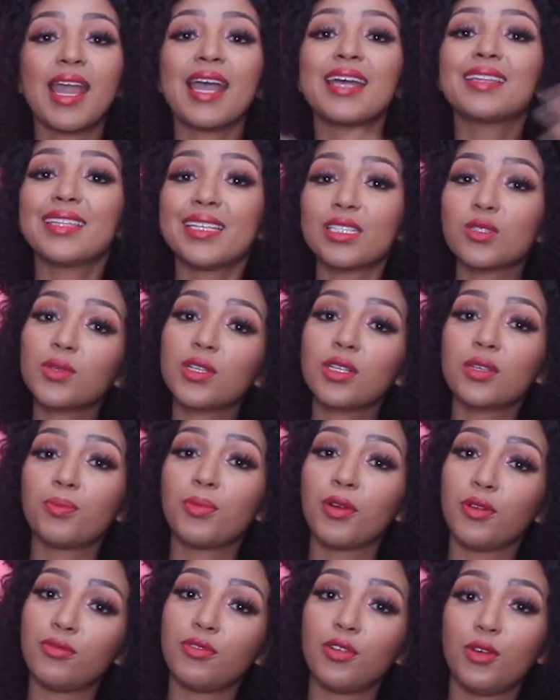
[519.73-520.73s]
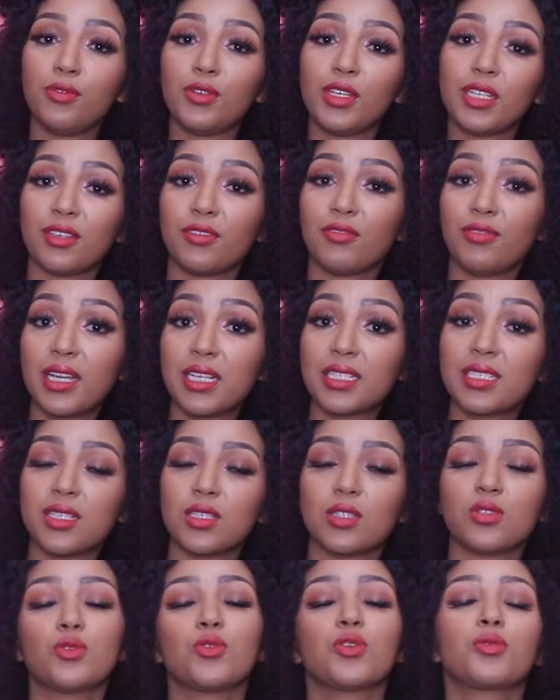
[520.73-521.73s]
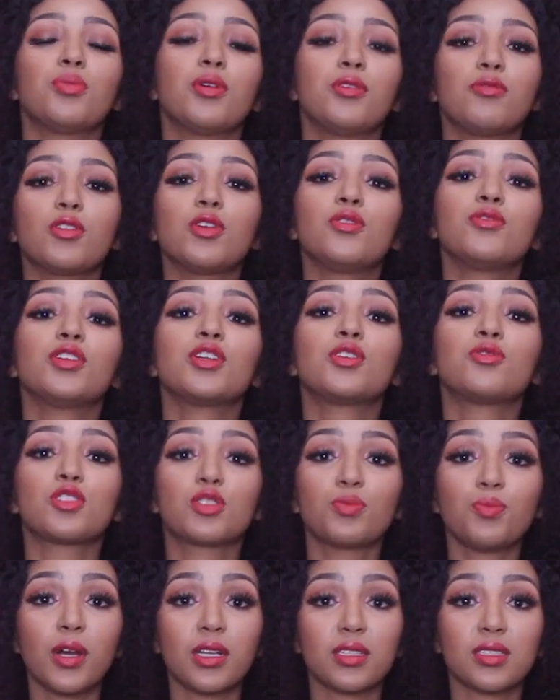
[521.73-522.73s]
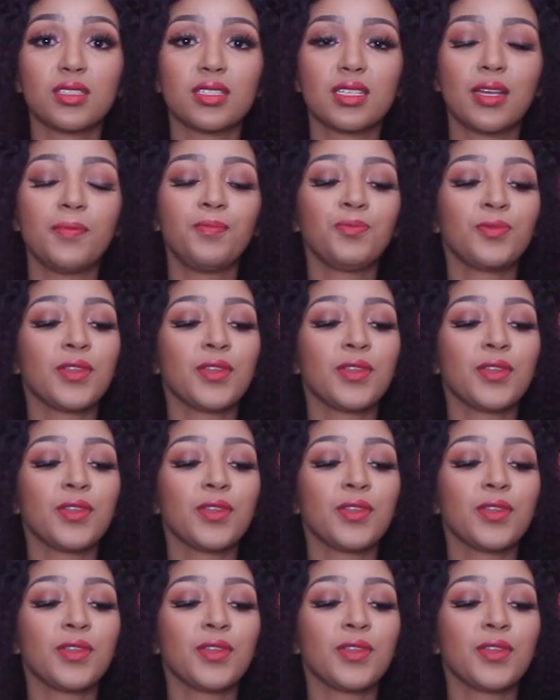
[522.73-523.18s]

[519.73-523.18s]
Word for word: And that's what a Pavlovian effect is or a Pavlovian response,